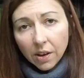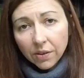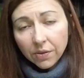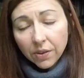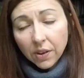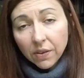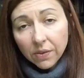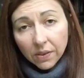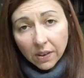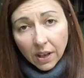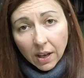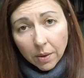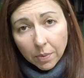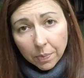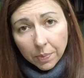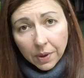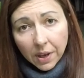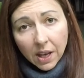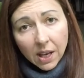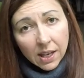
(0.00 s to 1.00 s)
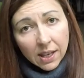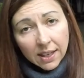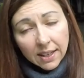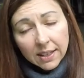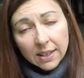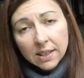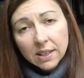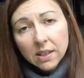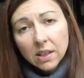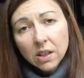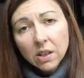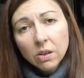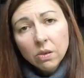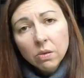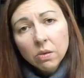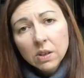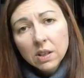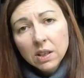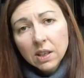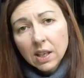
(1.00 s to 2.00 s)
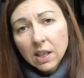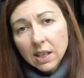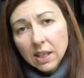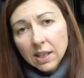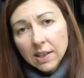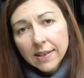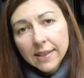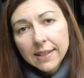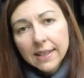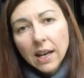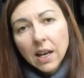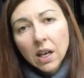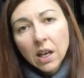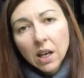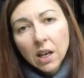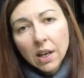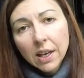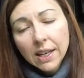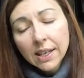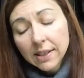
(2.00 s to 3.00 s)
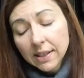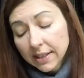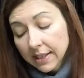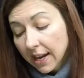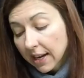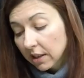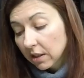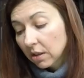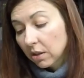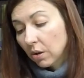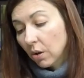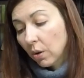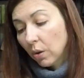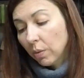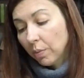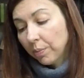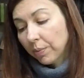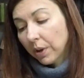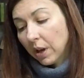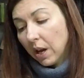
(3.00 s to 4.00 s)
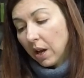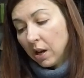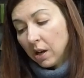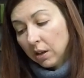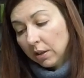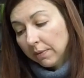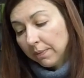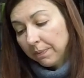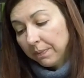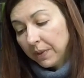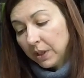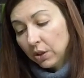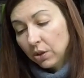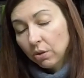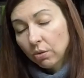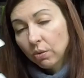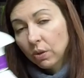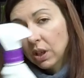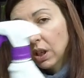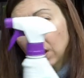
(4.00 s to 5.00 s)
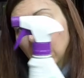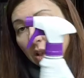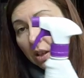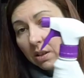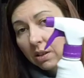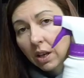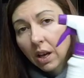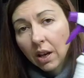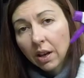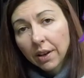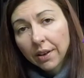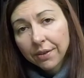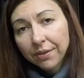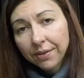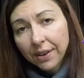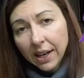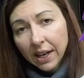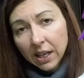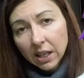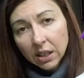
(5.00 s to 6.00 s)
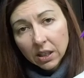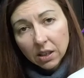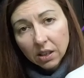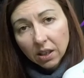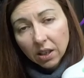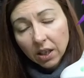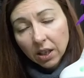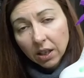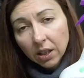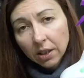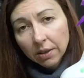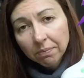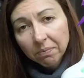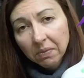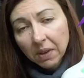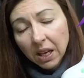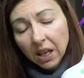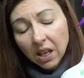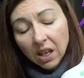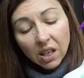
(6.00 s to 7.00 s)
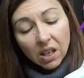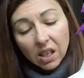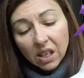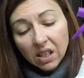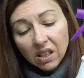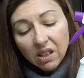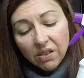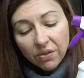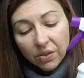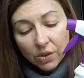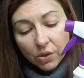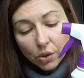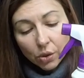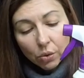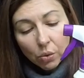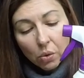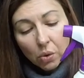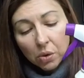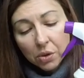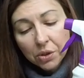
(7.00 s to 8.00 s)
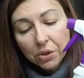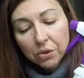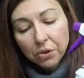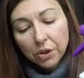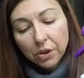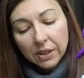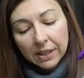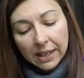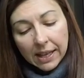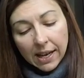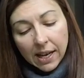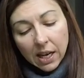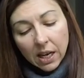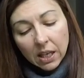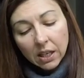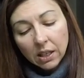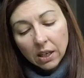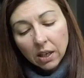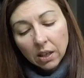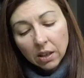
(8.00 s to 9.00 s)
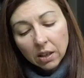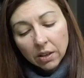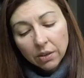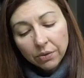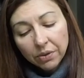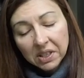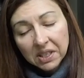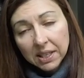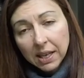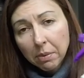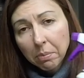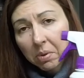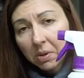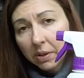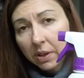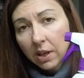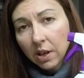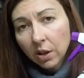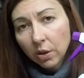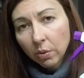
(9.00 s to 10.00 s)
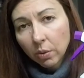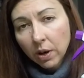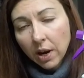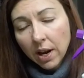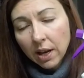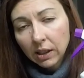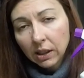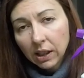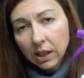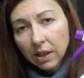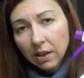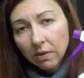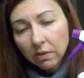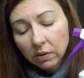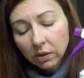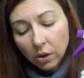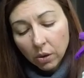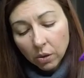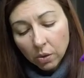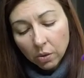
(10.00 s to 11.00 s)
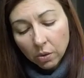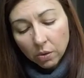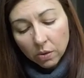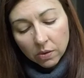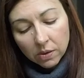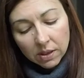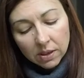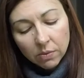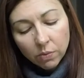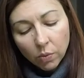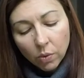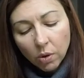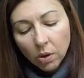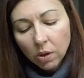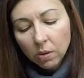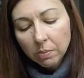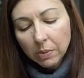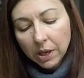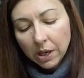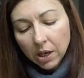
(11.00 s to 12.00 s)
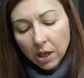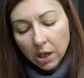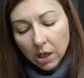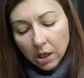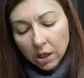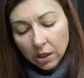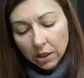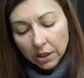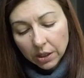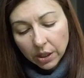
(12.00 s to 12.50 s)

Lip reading: Fifth tip is use this insect soap that you can find in different stores or online. For example, here where I live, Lowe's, Walmart,